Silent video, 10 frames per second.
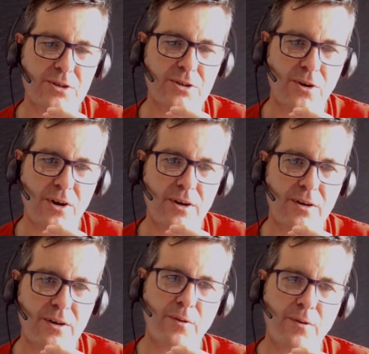so
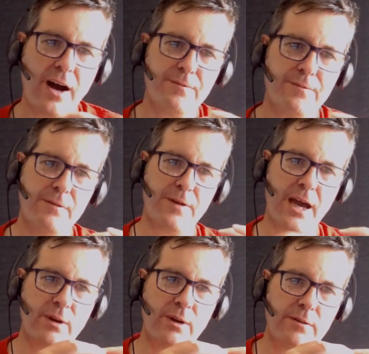very often
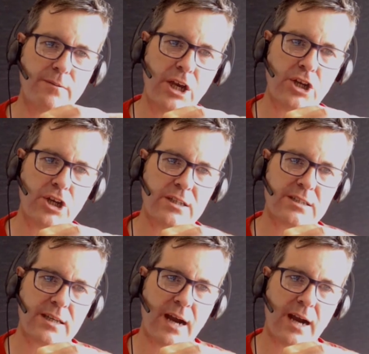effectual innovation
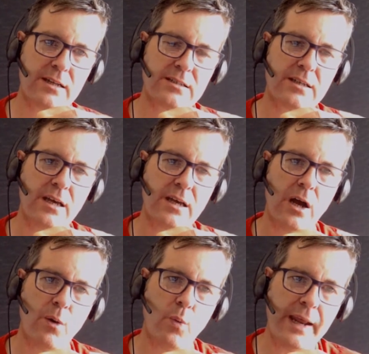starts
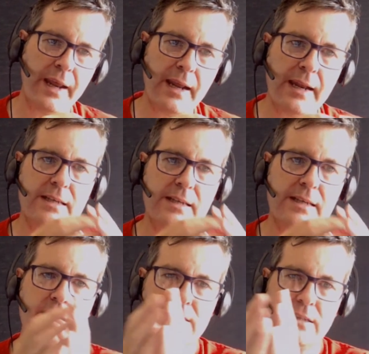within an
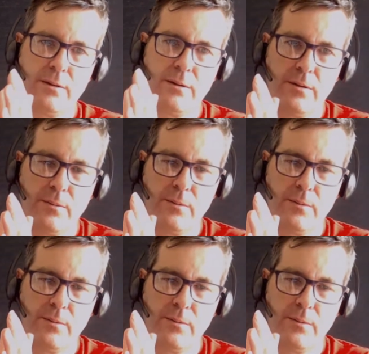existing